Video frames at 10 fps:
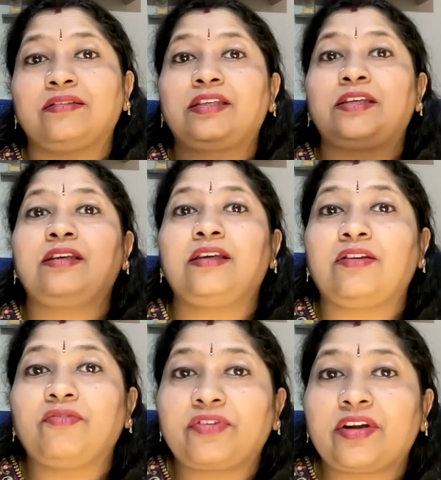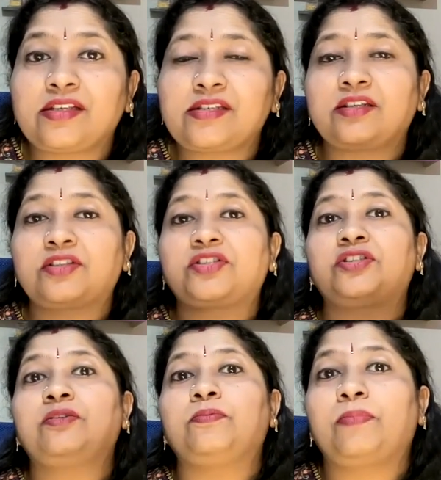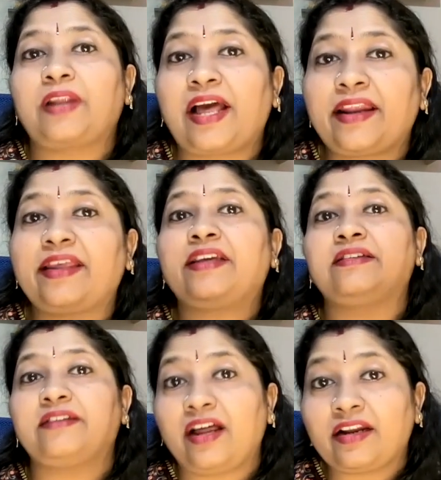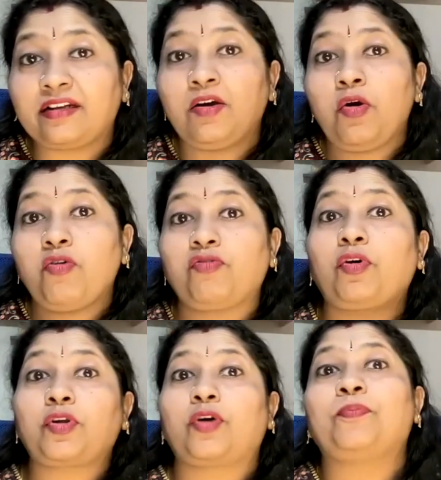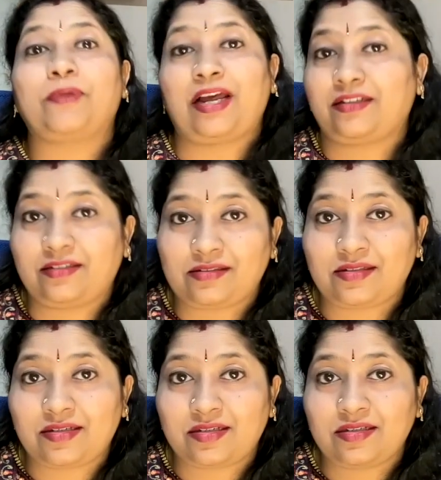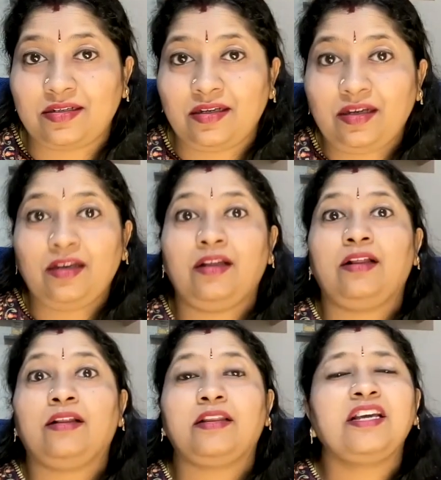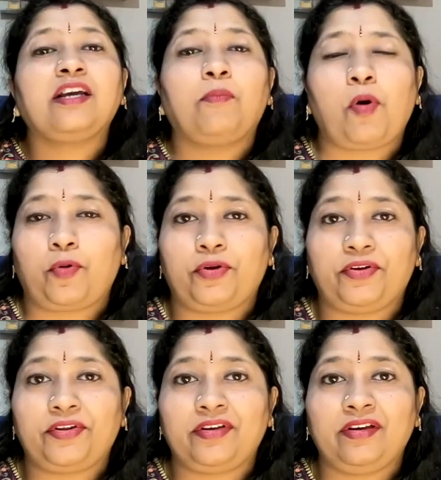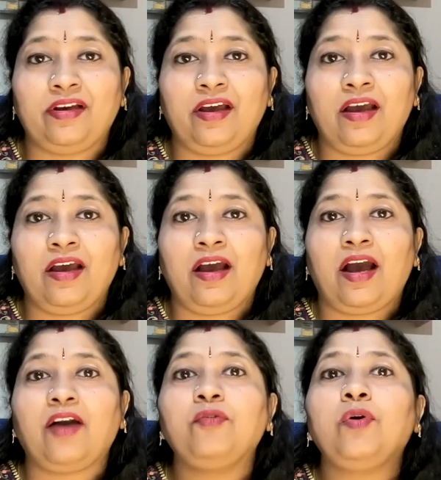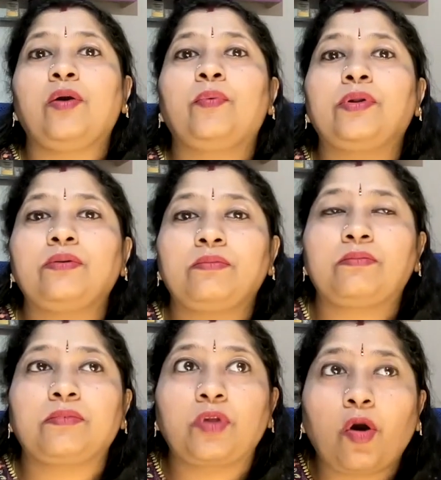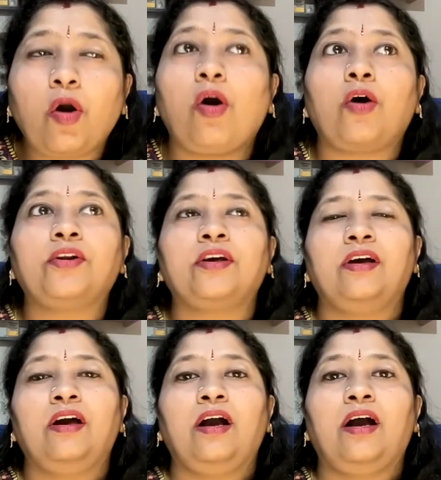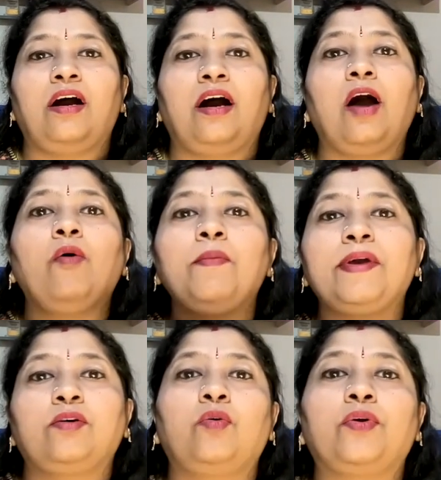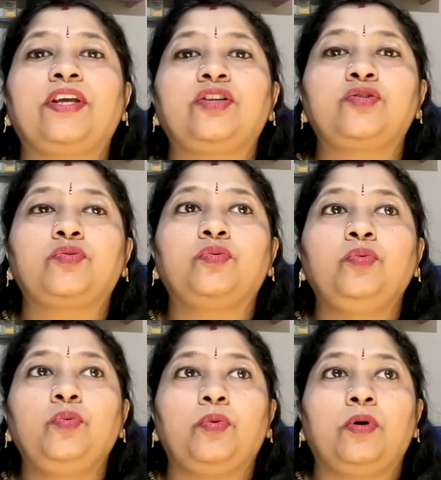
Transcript: the infrastructure planning done for your practice. Think about it. Have you ever thought, how am I going to